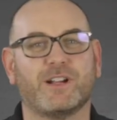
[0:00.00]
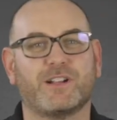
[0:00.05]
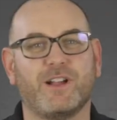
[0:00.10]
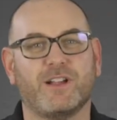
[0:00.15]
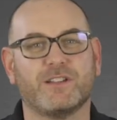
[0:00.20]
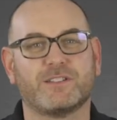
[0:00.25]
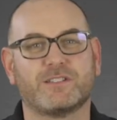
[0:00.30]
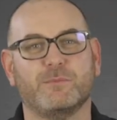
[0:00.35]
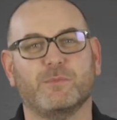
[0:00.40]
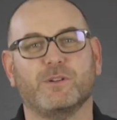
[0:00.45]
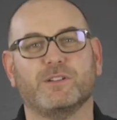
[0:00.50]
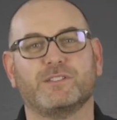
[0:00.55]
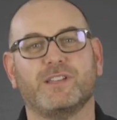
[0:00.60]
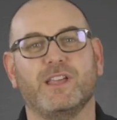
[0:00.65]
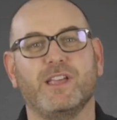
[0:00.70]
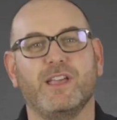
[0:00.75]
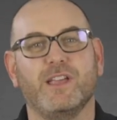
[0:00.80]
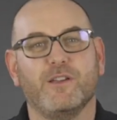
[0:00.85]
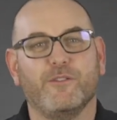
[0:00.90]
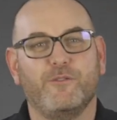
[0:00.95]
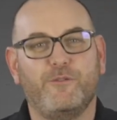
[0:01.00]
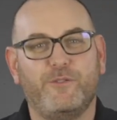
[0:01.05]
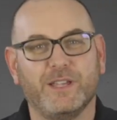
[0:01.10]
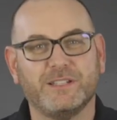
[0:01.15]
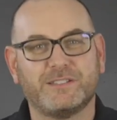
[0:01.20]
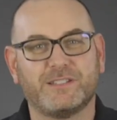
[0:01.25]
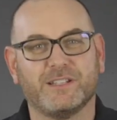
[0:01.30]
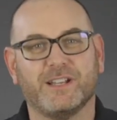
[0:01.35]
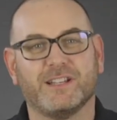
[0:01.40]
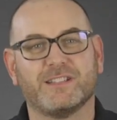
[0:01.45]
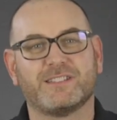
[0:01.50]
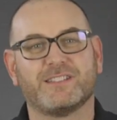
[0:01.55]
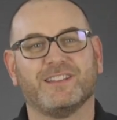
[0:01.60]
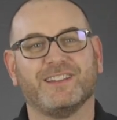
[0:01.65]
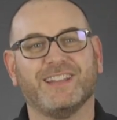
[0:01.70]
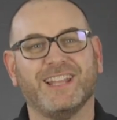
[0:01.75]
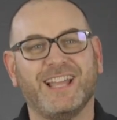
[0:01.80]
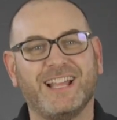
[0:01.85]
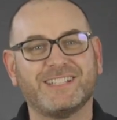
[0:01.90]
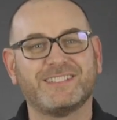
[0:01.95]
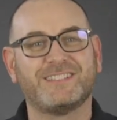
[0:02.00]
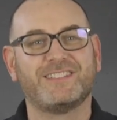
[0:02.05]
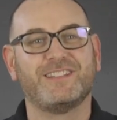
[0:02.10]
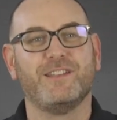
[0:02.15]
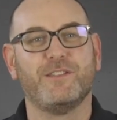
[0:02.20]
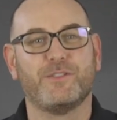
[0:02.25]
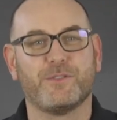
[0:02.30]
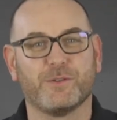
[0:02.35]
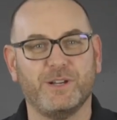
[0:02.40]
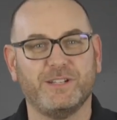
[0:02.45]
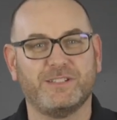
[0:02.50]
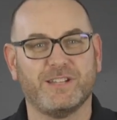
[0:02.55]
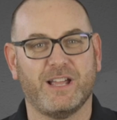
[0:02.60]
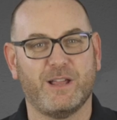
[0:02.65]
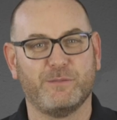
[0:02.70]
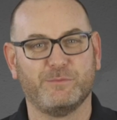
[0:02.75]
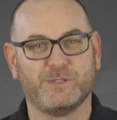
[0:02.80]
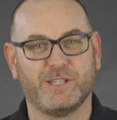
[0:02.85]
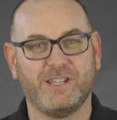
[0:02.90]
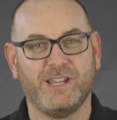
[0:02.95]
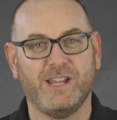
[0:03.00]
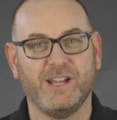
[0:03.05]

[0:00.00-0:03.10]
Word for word: of our customers visit us less than three times a